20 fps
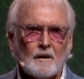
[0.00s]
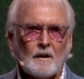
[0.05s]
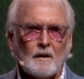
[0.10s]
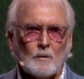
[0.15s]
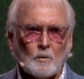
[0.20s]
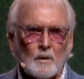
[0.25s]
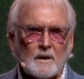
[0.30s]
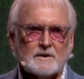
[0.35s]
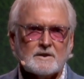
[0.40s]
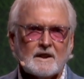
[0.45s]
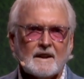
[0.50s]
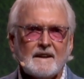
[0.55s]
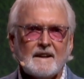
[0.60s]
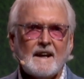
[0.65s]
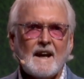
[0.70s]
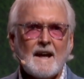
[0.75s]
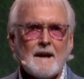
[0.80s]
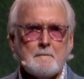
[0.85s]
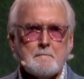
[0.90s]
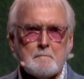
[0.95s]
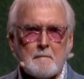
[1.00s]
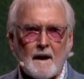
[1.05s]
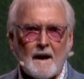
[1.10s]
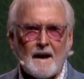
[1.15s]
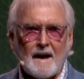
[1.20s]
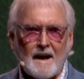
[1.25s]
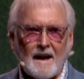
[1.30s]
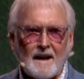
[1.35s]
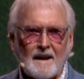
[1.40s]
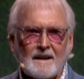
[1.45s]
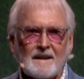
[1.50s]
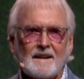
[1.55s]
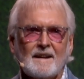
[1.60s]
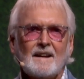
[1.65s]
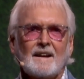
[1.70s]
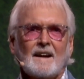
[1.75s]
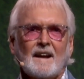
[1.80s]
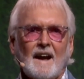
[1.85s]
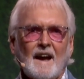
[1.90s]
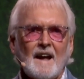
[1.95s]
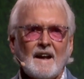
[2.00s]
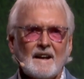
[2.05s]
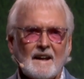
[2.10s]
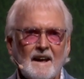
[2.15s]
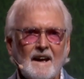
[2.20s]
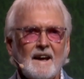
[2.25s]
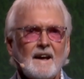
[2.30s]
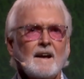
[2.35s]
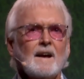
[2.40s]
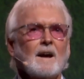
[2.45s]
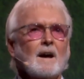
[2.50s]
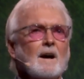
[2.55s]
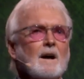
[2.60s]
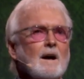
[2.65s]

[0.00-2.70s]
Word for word: which he had made, and he